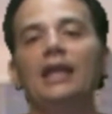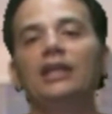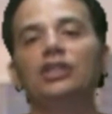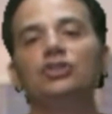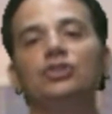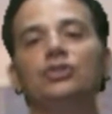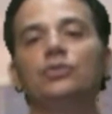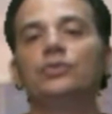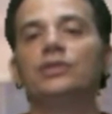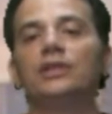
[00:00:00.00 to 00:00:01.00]
and
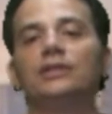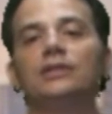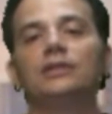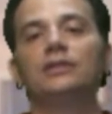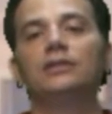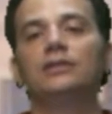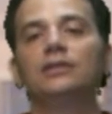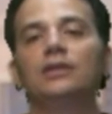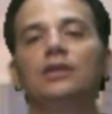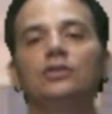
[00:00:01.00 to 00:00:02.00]
introduce it
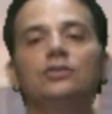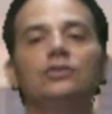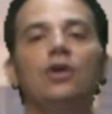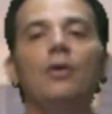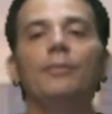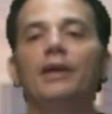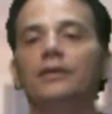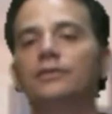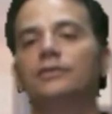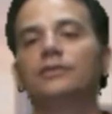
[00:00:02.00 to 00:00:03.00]
to
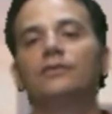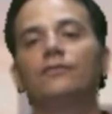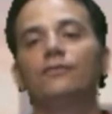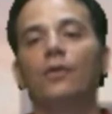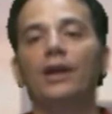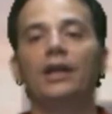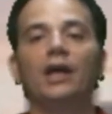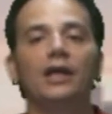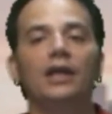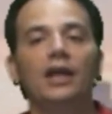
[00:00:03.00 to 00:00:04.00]
lawmakers for an
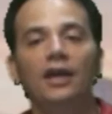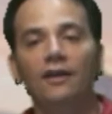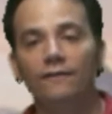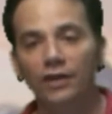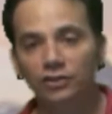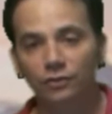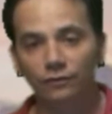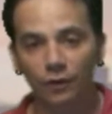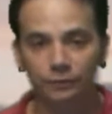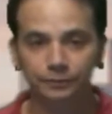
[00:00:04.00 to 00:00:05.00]
eventual
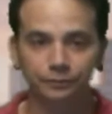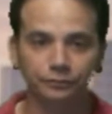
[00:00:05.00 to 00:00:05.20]
vote.